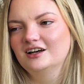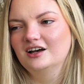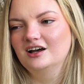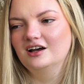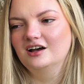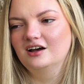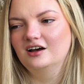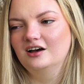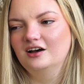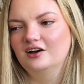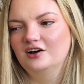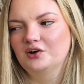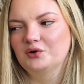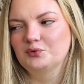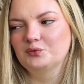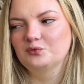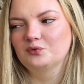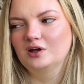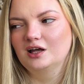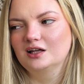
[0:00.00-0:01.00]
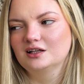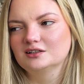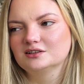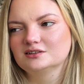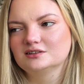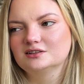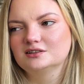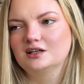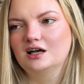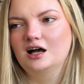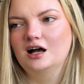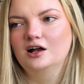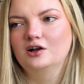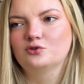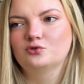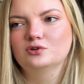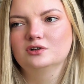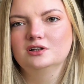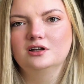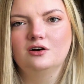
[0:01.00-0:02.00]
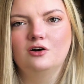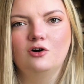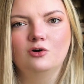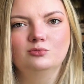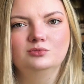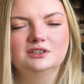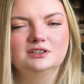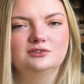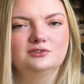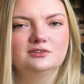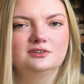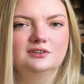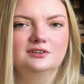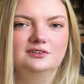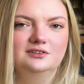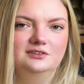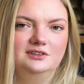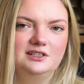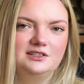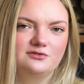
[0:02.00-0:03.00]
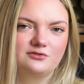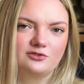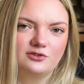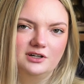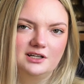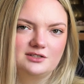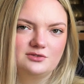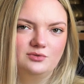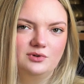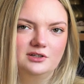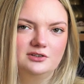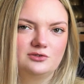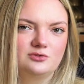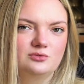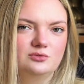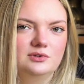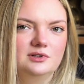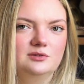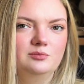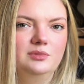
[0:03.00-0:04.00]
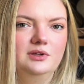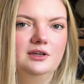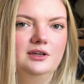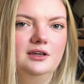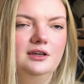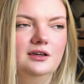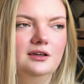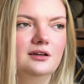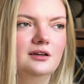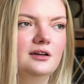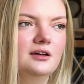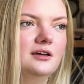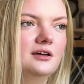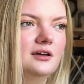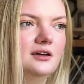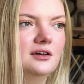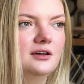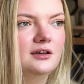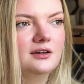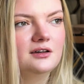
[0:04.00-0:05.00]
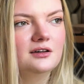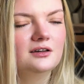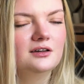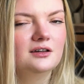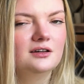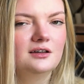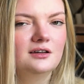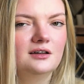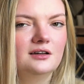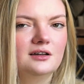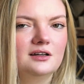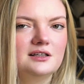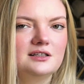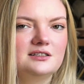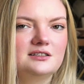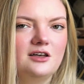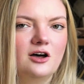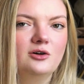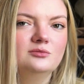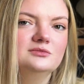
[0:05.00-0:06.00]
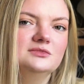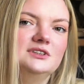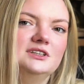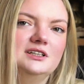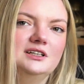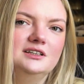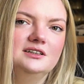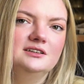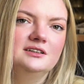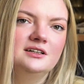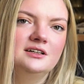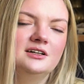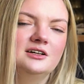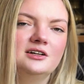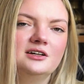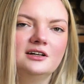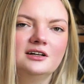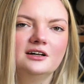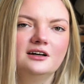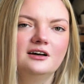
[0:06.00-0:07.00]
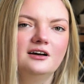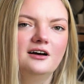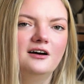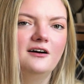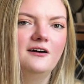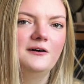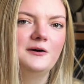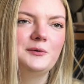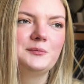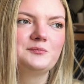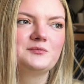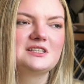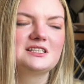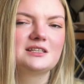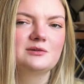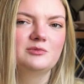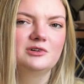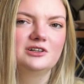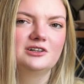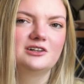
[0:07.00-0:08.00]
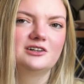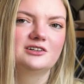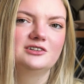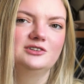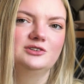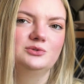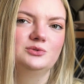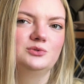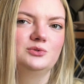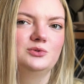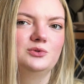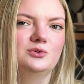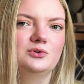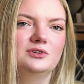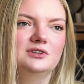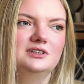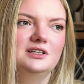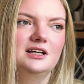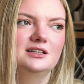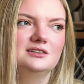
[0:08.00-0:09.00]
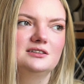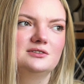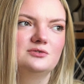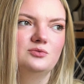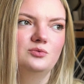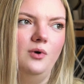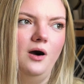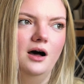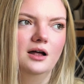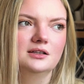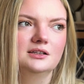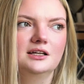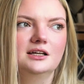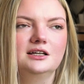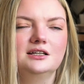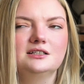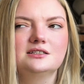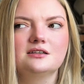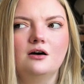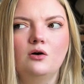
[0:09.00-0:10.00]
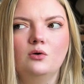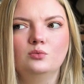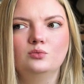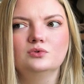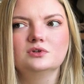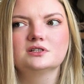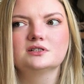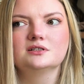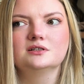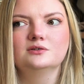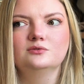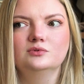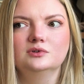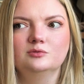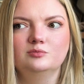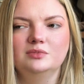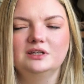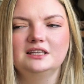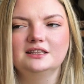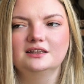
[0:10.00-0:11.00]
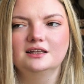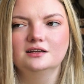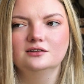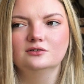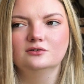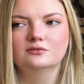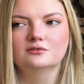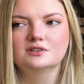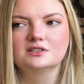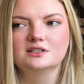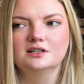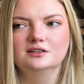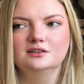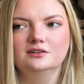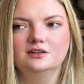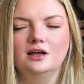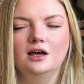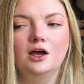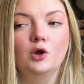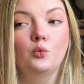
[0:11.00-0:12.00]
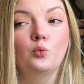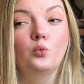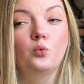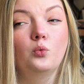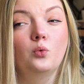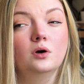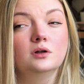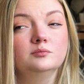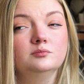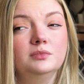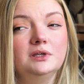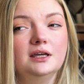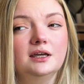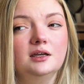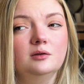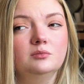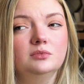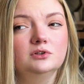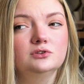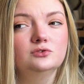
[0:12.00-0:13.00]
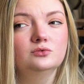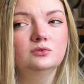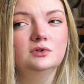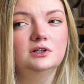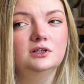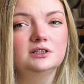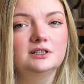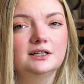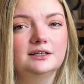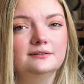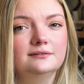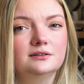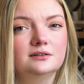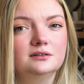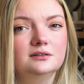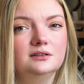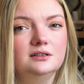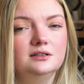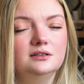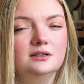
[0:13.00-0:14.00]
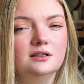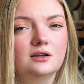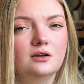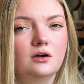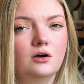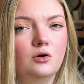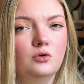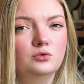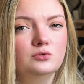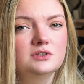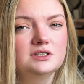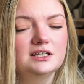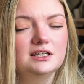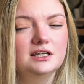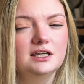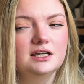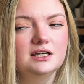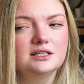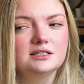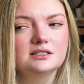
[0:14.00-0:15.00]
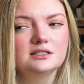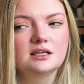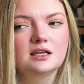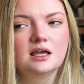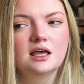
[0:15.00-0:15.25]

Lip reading: And I really hope that this Frøya sweater will be something similar to that one. It obviously will be that oversized that I won't be able to wear it underneath the coats, I guess,